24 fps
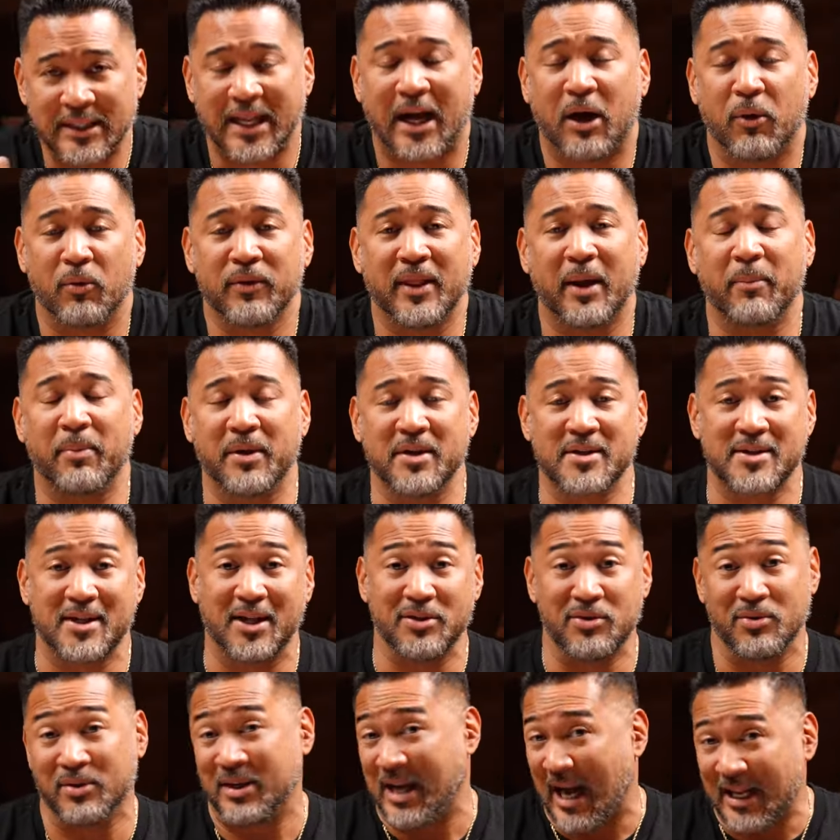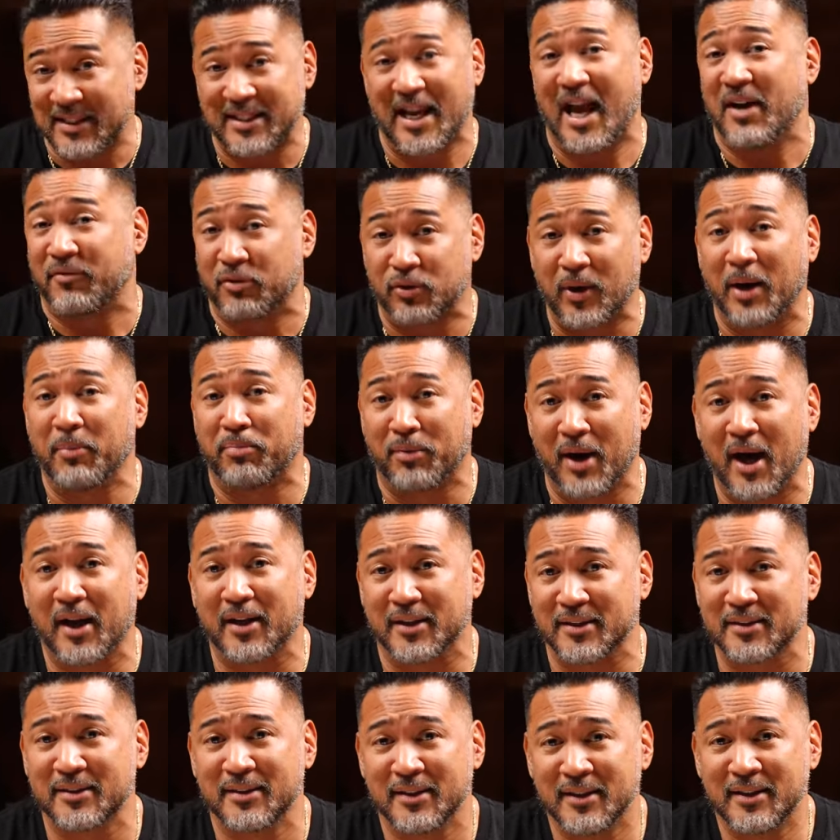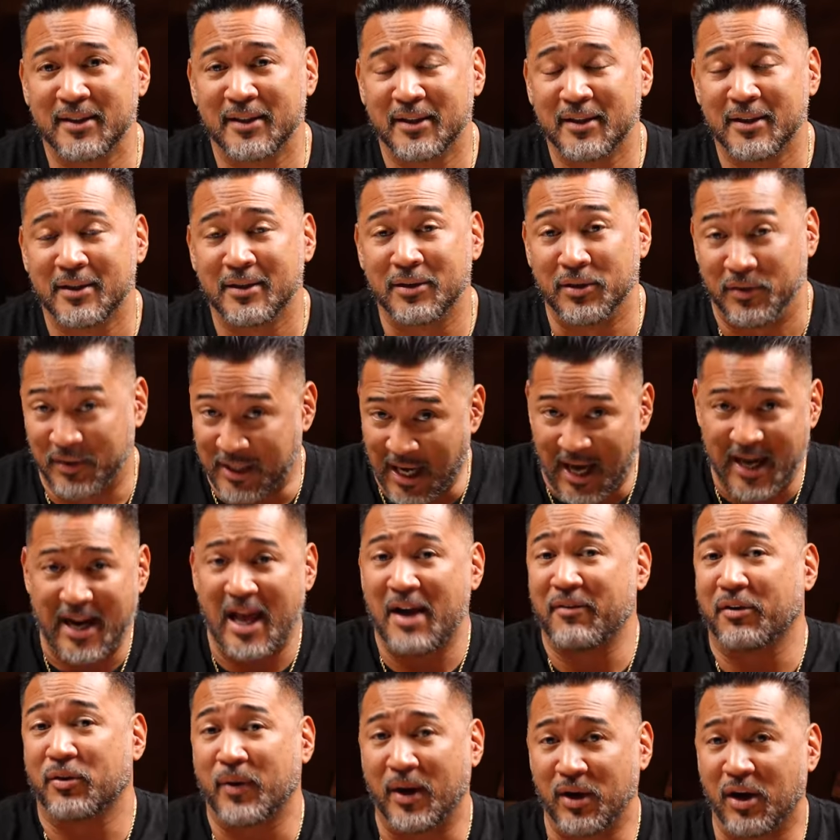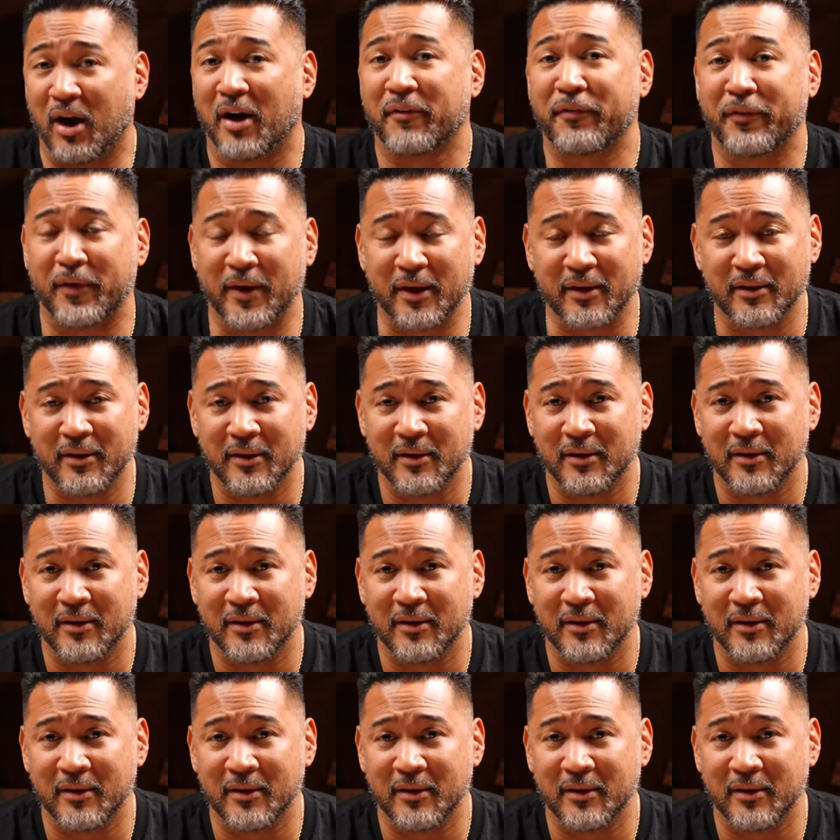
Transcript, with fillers: Now, that being said, you got to have a great product. You got to have a great offering